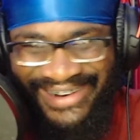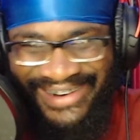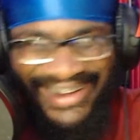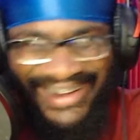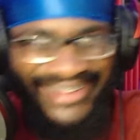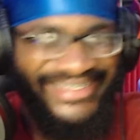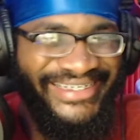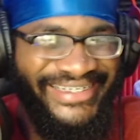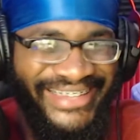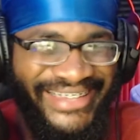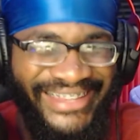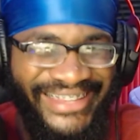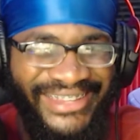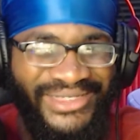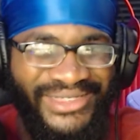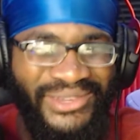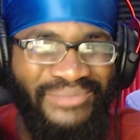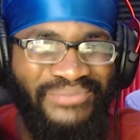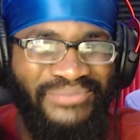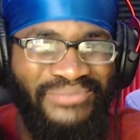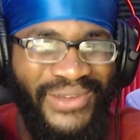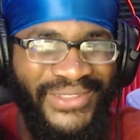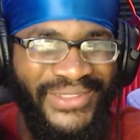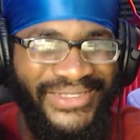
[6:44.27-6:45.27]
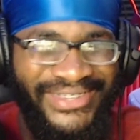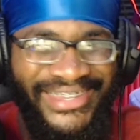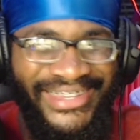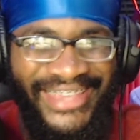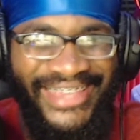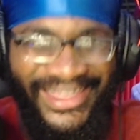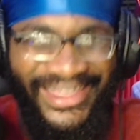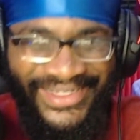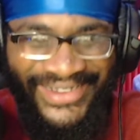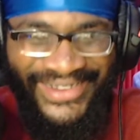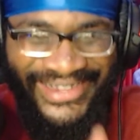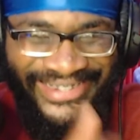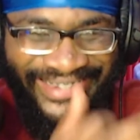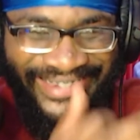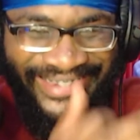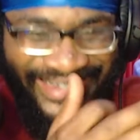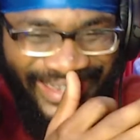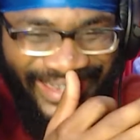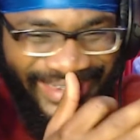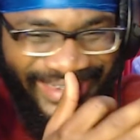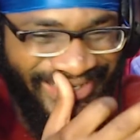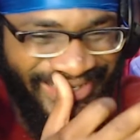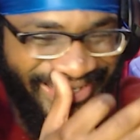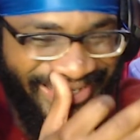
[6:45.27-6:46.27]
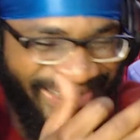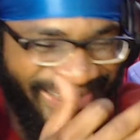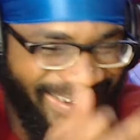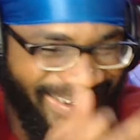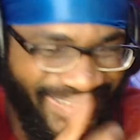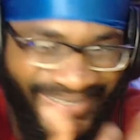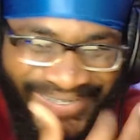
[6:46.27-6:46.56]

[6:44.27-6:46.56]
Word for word: see the two brothers together is is so